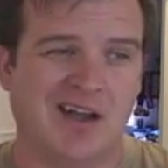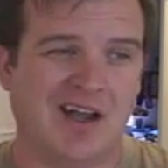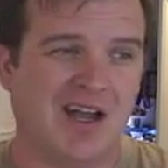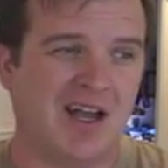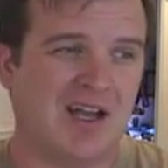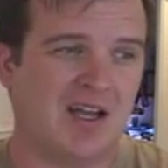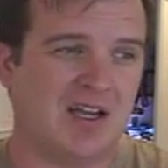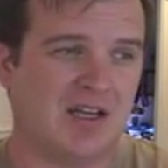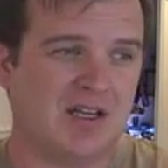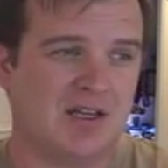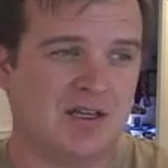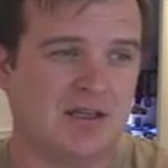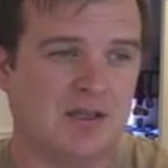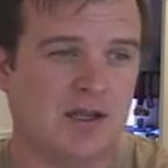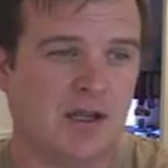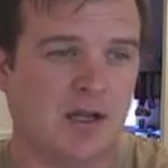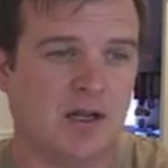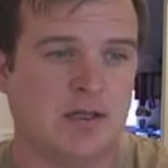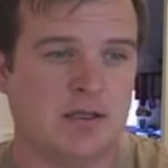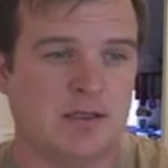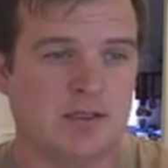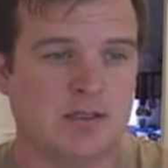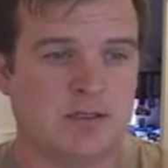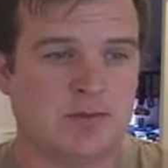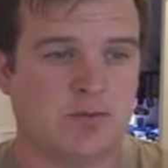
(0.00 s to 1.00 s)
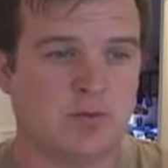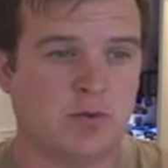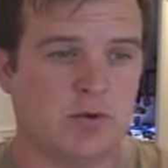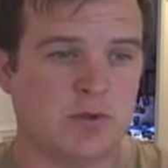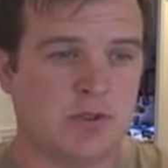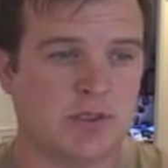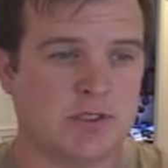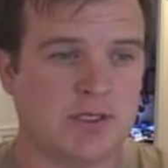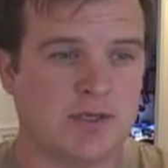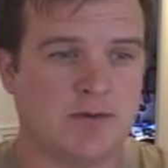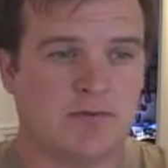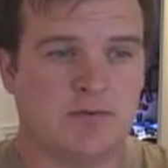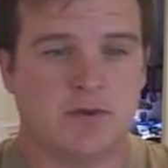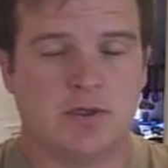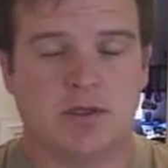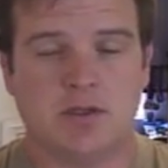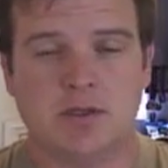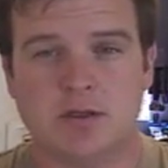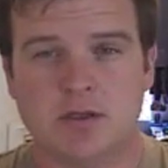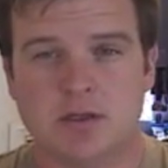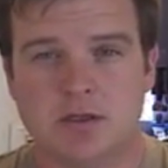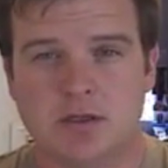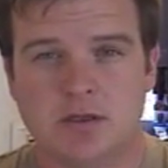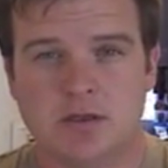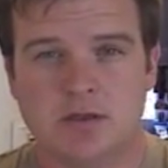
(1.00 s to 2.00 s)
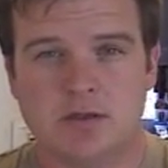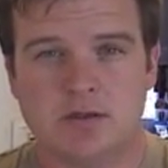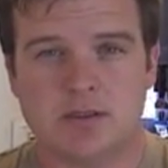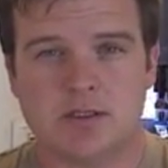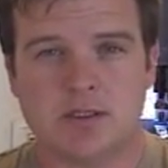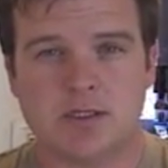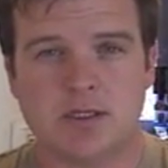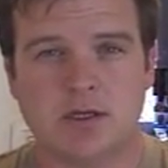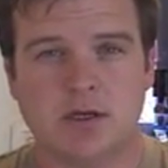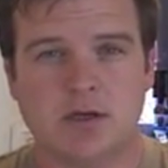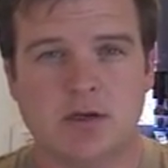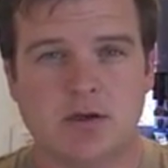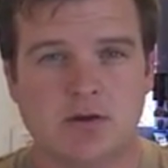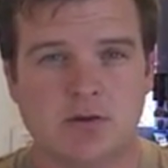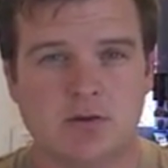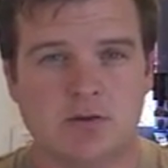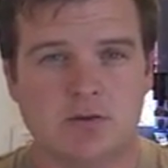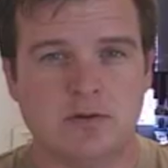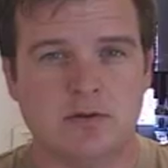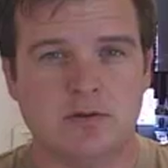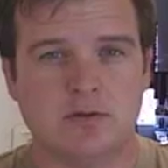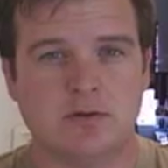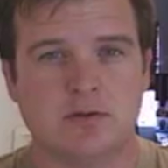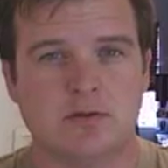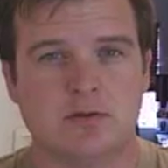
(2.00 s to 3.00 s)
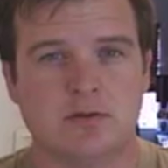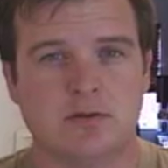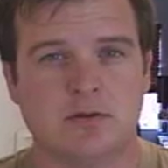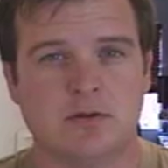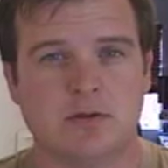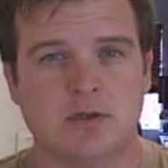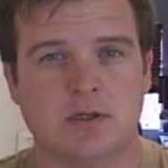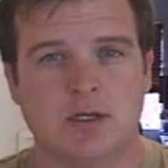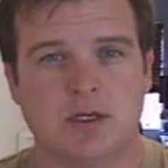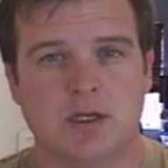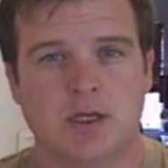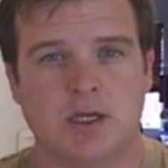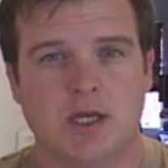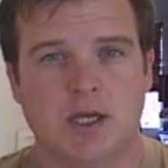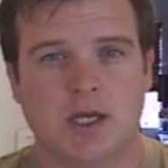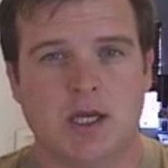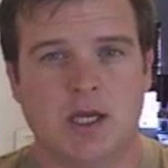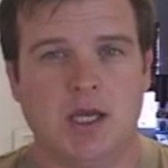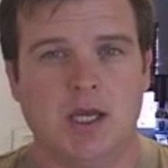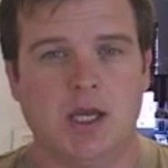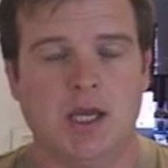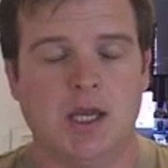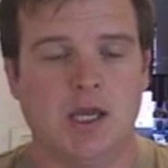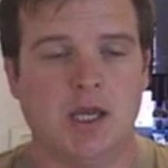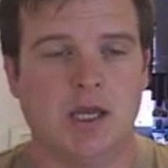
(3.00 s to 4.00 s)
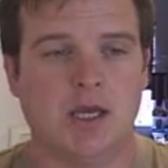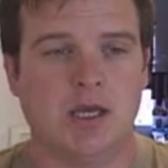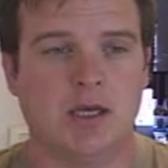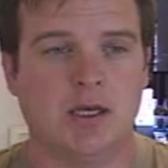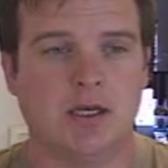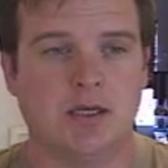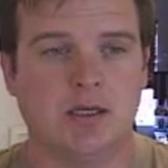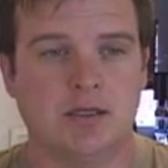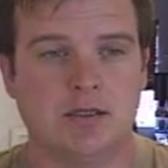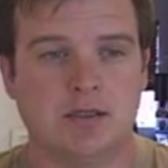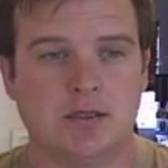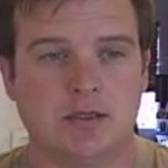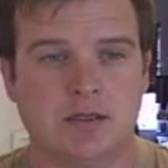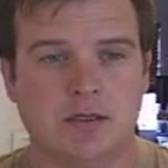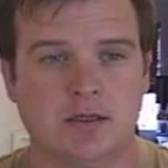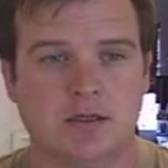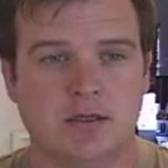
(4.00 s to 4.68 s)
I got in the sport 7 years ago, and